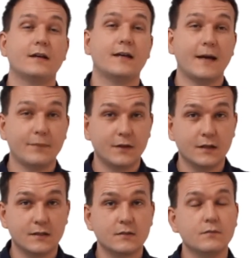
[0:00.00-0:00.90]

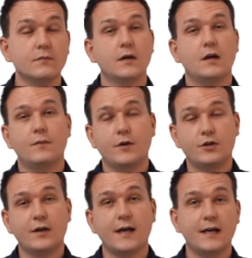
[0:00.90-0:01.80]
capitalism, I'm going
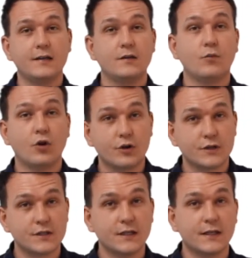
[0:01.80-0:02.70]
to add
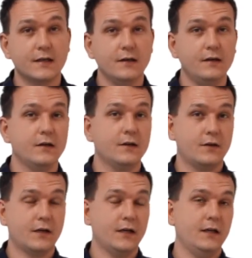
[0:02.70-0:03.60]
democracy here,
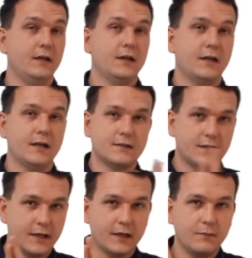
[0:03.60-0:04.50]
okay, as
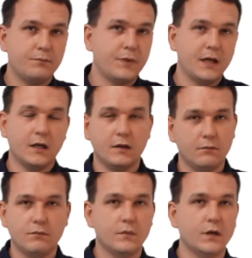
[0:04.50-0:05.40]
they pair
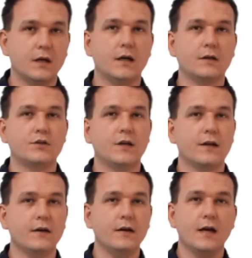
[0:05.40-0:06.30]
uh,
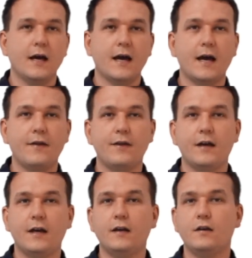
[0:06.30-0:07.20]
together. And
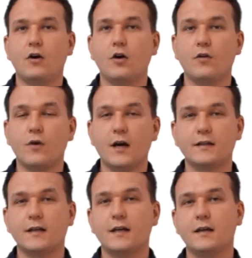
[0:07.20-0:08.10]
then on the right
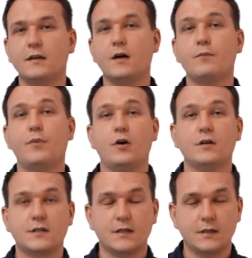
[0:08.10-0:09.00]
hand, a
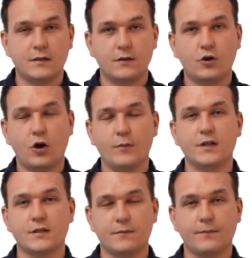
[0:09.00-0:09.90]
basket,
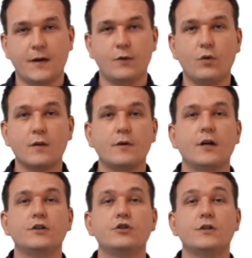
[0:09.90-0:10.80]
communism. And what I'm
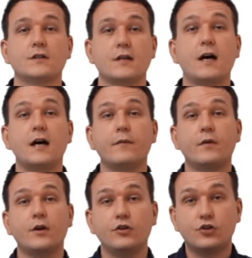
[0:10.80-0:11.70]
going to do is I'm
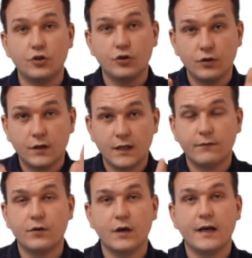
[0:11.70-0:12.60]
going to give
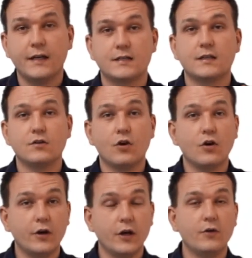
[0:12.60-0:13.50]
you a
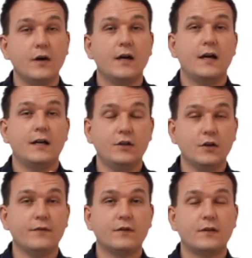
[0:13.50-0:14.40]
scenario and you
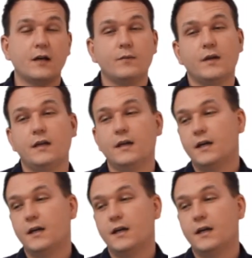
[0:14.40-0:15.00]
have to tell me,